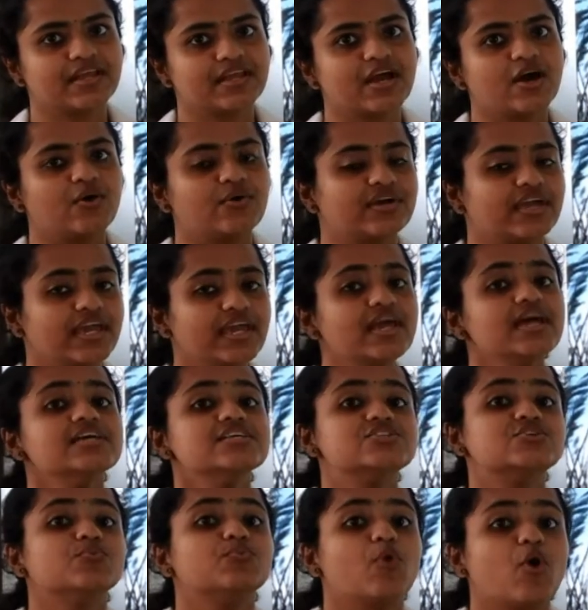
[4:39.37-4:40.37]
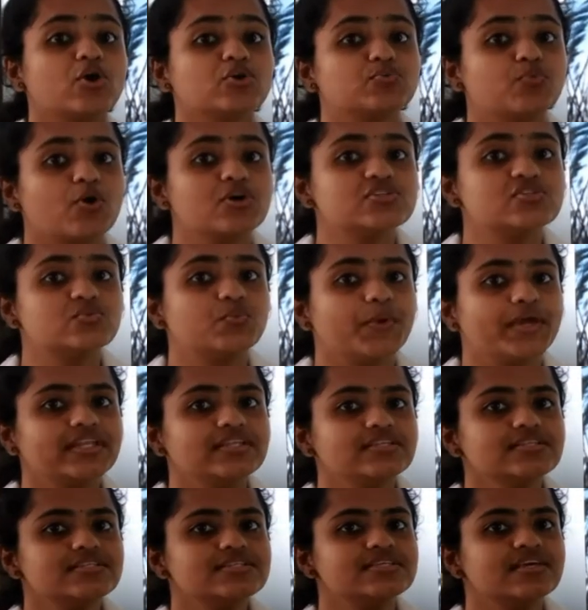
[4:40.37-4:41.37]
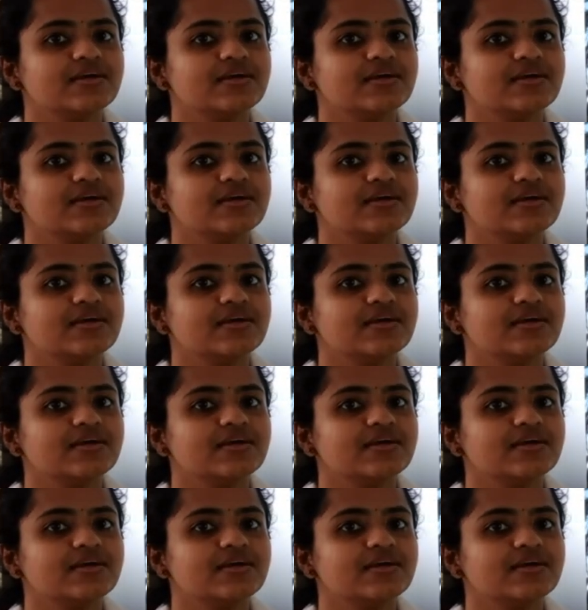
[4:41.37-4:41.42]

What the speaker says: Okay, so what was wind?